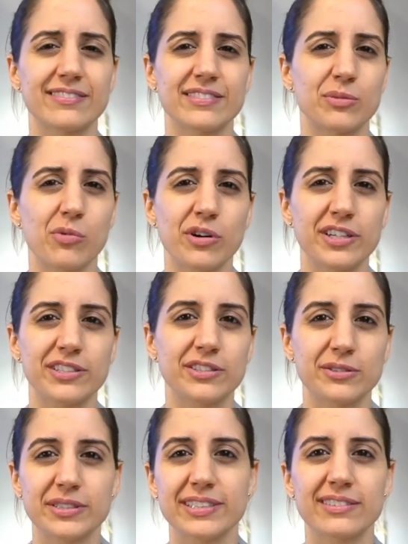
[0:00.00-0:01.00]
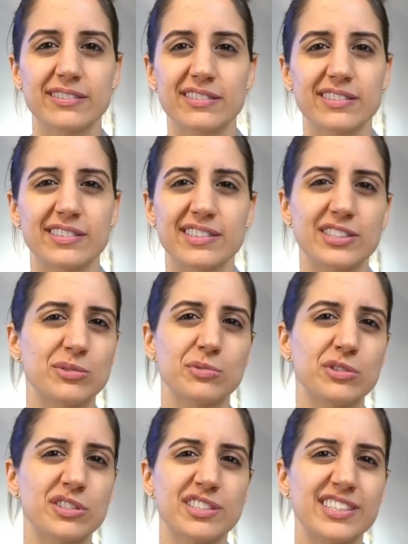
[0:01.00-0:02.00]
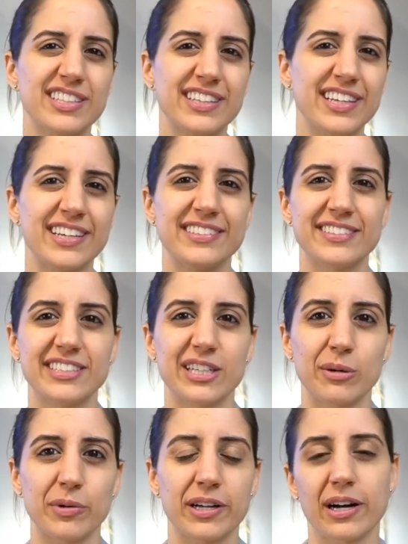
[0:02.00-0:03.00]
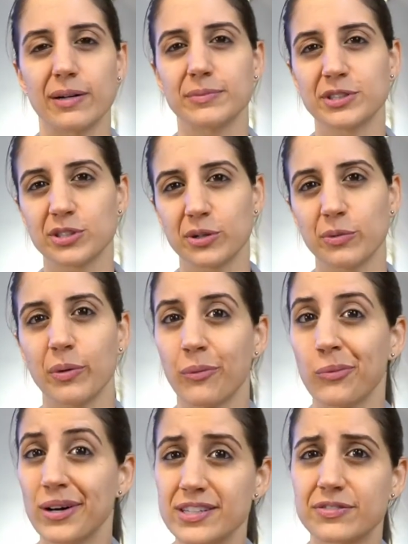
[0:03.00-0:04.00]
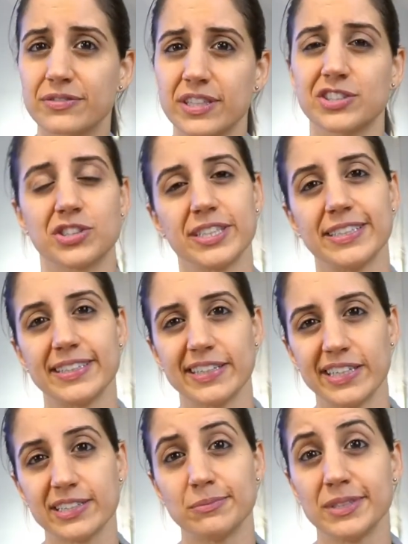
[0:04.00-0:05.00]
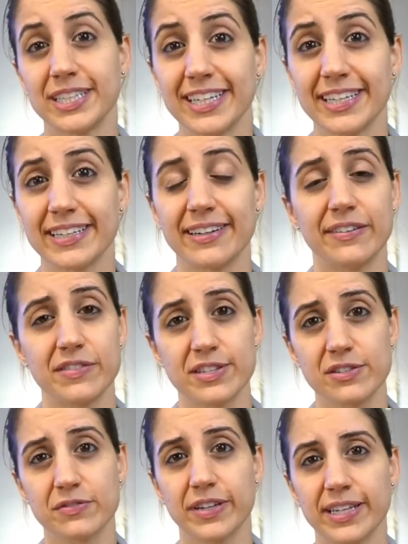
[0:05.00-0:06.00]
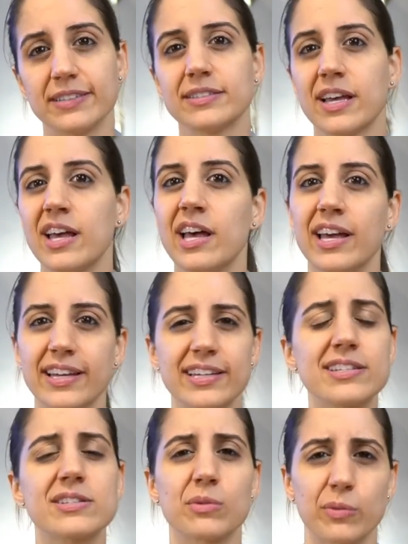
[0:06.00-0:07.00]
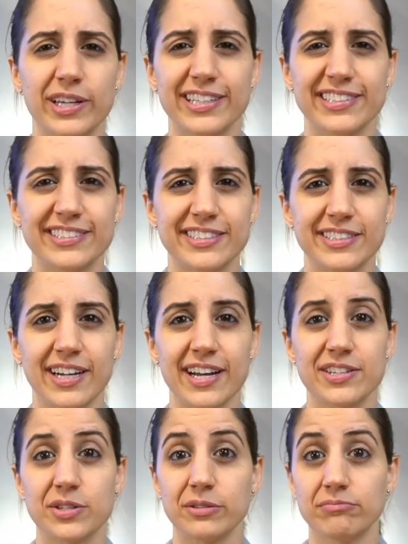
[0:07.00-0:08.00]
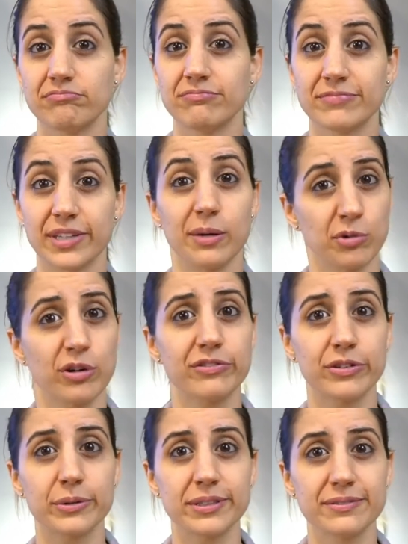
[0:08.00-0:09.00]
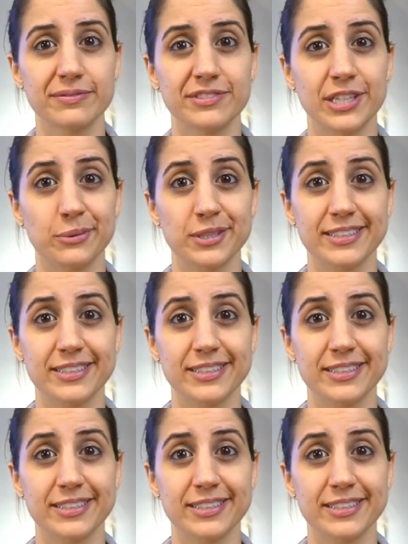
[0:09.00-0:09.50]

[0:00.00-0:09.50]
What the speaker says: the more you do it, the smoother and the easier it becomes. So what was frustrating in the beginning of this phase gets way easier as you keep going forward. Shall we